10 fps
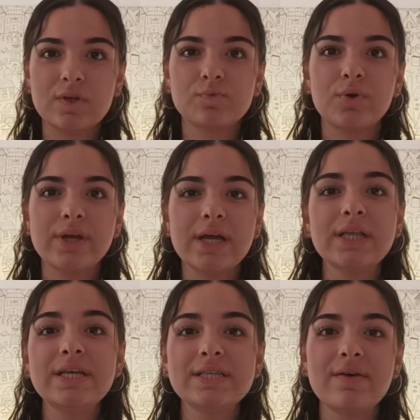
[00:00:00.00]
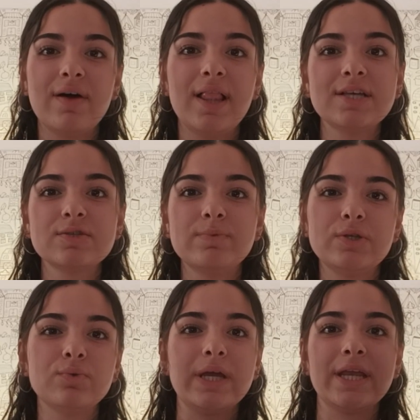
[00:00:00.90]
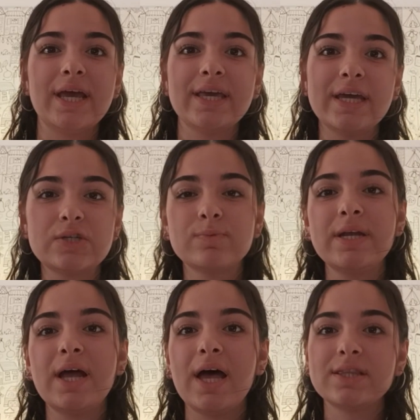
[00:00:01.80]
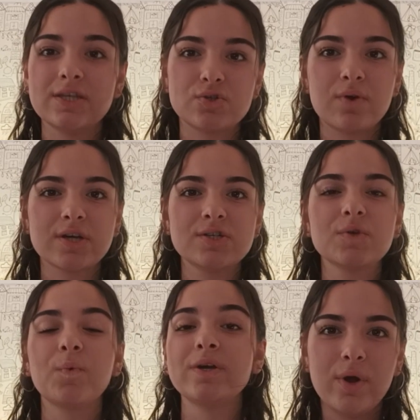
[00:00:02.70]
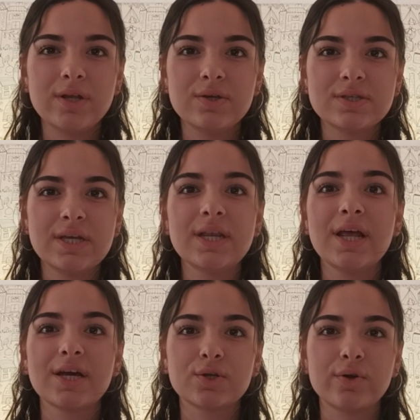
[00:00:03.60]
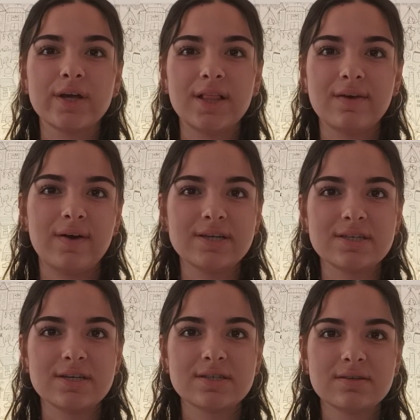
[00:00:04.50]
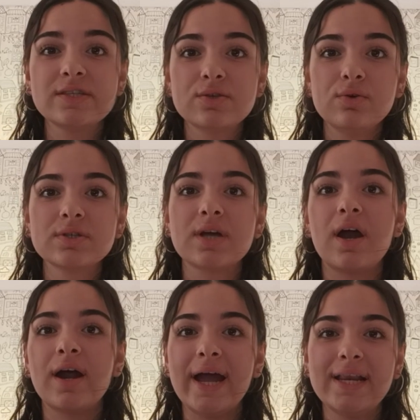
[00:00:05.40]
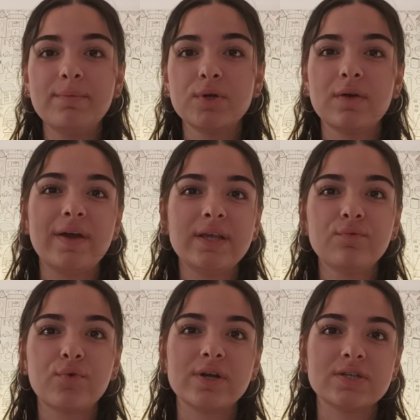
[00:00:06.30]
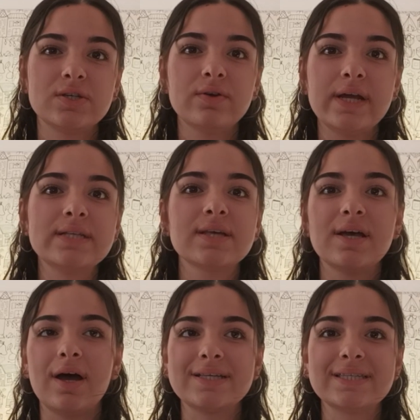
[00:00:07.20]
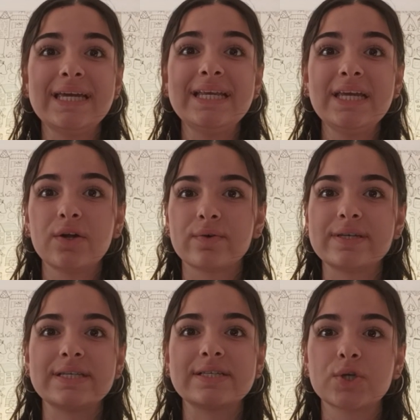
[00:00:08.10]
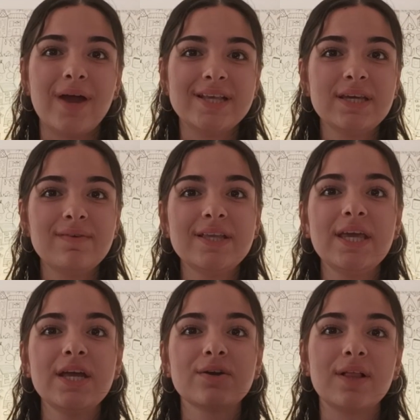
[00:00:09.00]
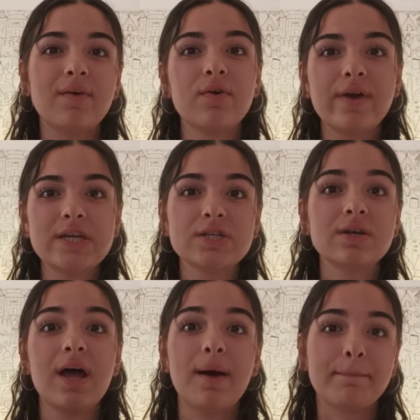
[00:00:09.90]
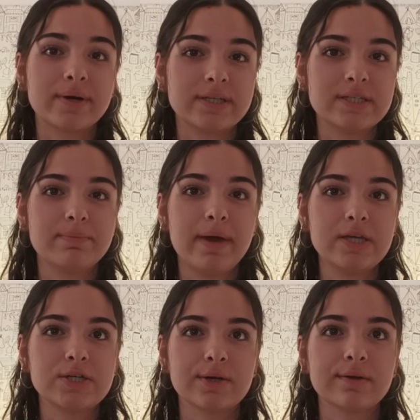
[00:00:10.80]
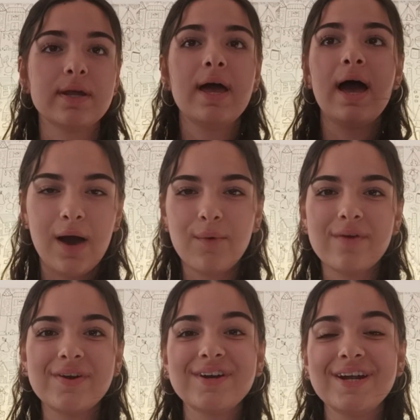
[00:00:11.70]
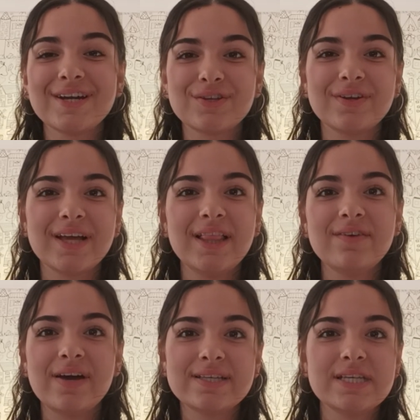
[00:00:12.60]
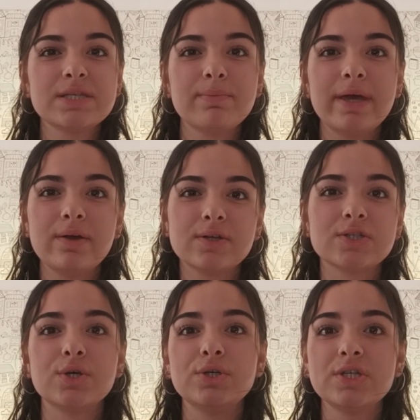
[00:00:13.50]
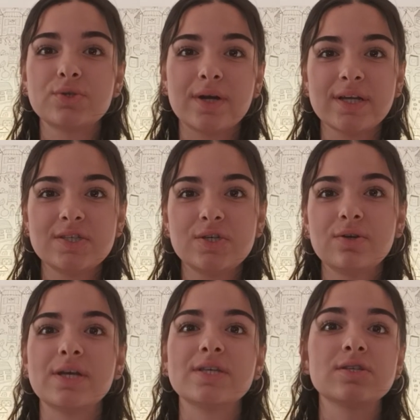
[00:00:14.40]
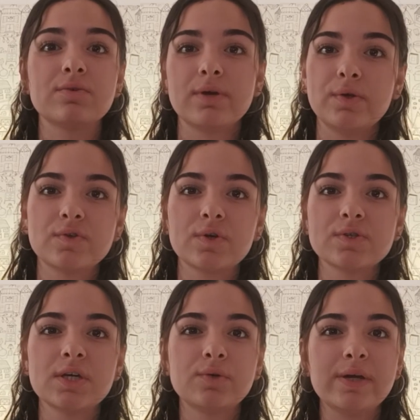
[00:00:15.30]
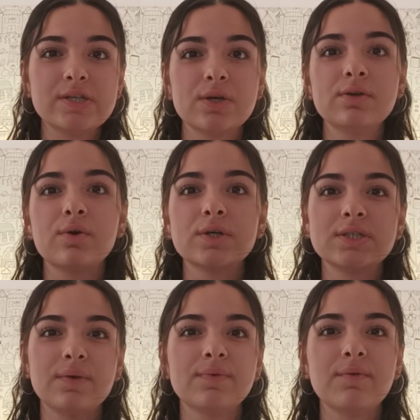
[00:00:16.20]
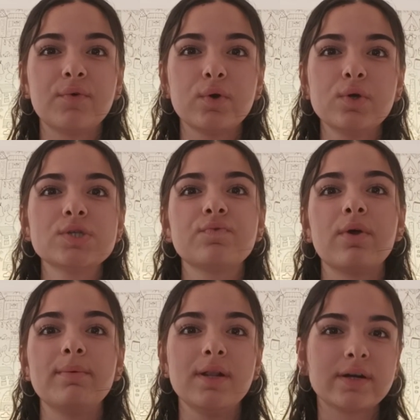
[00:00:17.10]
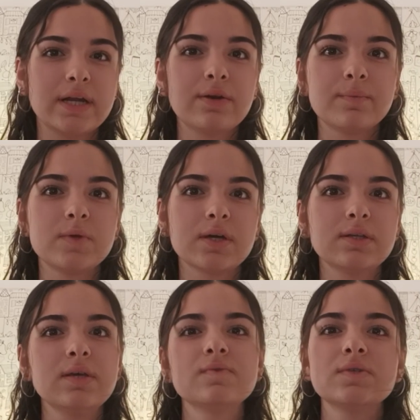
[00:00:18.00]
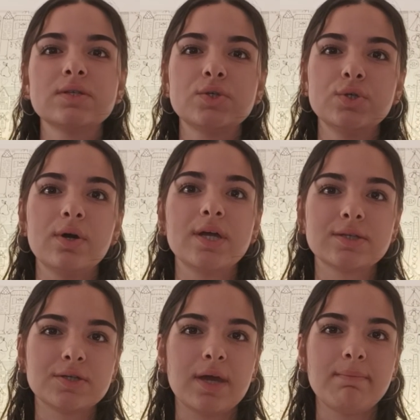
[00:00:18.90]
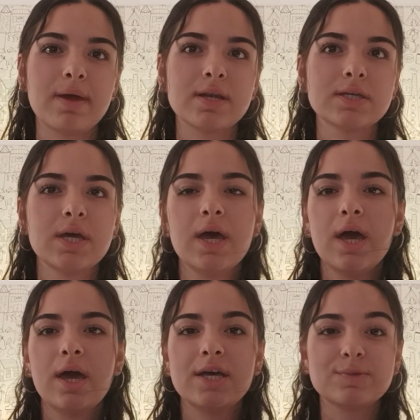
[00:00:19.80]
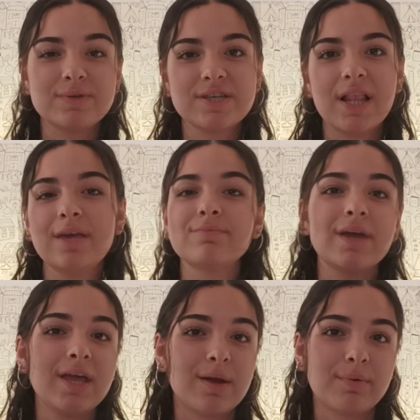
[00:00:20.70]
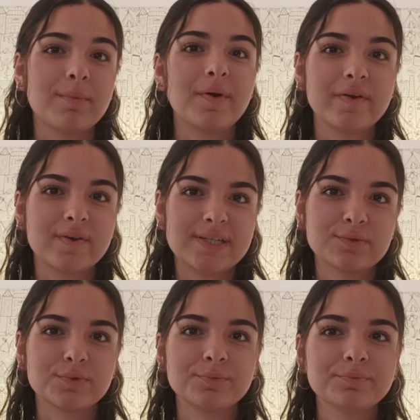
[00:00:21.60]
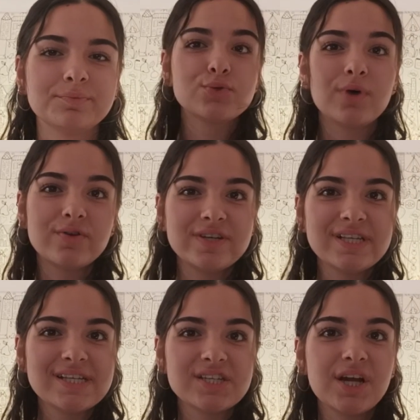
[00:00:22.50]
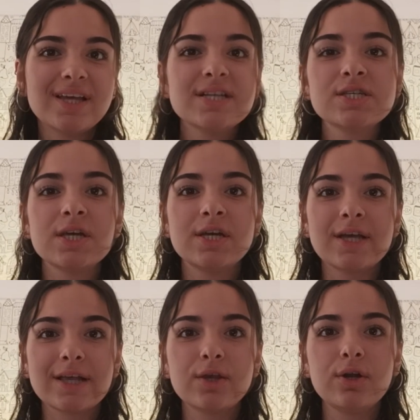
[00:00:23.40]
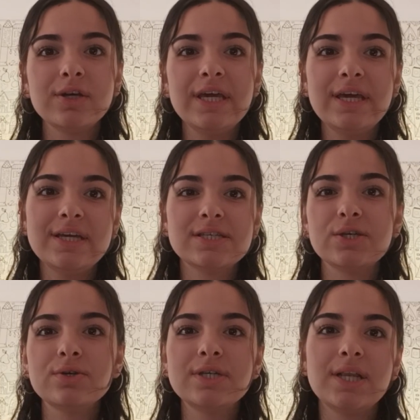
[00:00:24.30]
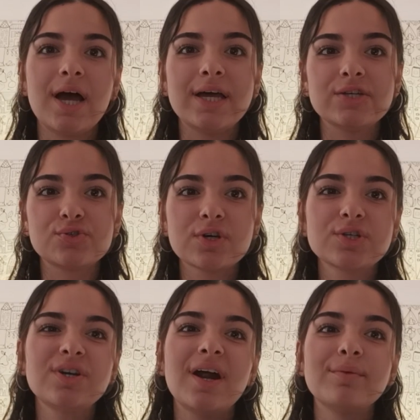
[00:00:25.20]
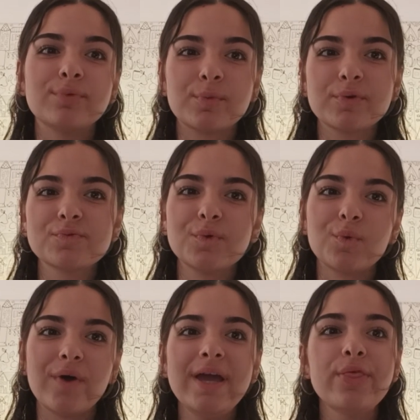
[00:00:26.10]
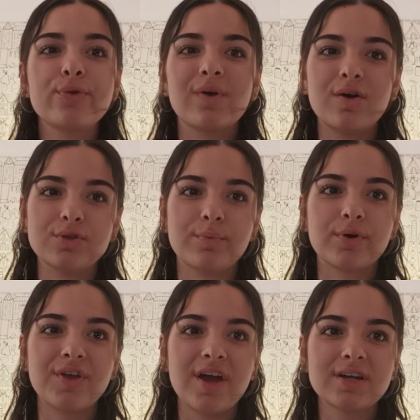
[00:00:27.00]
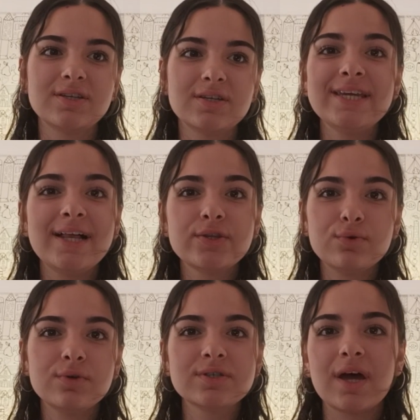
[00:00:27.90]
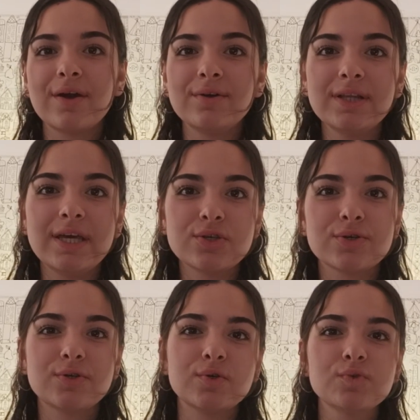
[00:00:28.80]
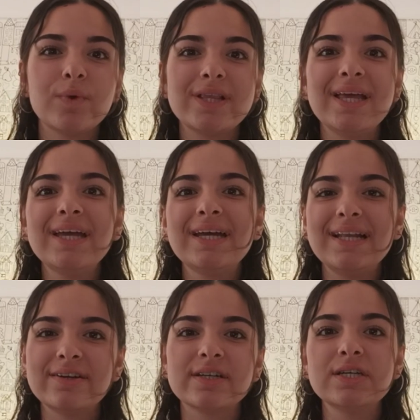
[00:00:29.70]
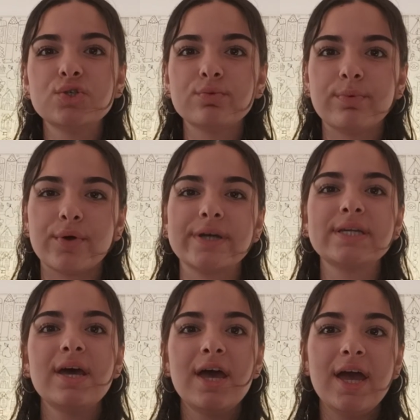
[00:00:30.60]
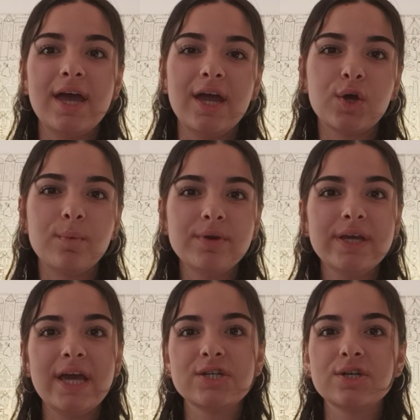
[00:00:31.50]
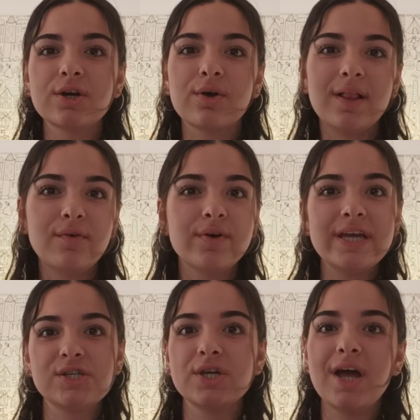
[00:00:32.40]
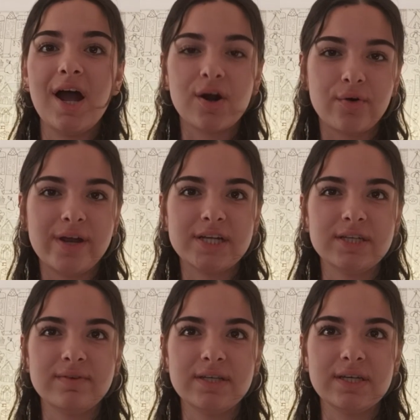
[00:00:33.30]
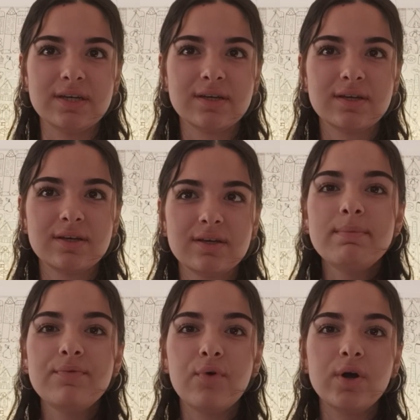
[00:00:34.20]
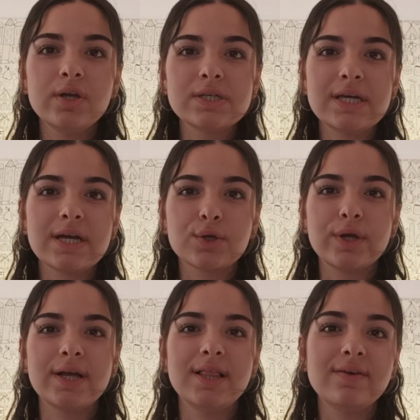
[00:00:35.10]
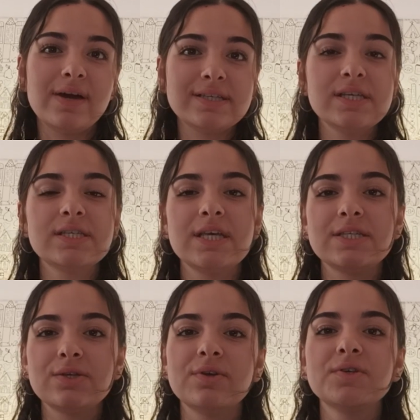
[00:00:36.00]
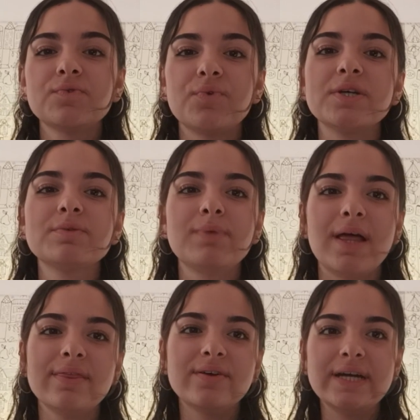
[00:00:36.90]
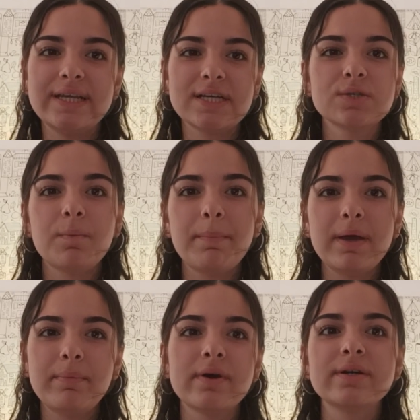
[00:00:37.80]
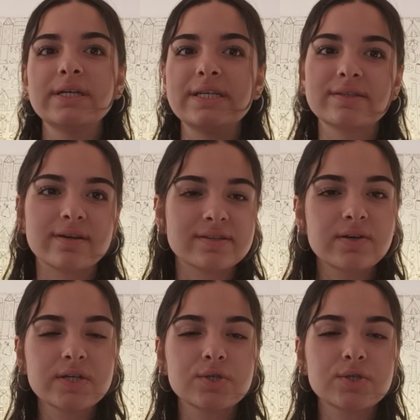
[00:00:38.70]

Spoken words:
this project is the balance between engagement and distraction when using electronic devices. These tools are highly motivating for students as it increases creativity, collaboration, and participation. However, electronic devices may also distract students, reduce concentration, or shift the focus from learning objectives to entertainment, especially in a primary classroom. To address this challenge, technology is used in a structured and purposeful way throughout the project. Digital tools are only introduced when they clearly support communication, collaboration, and creativity. Before using electronic devices, students first plan their ideas on paper, discuss their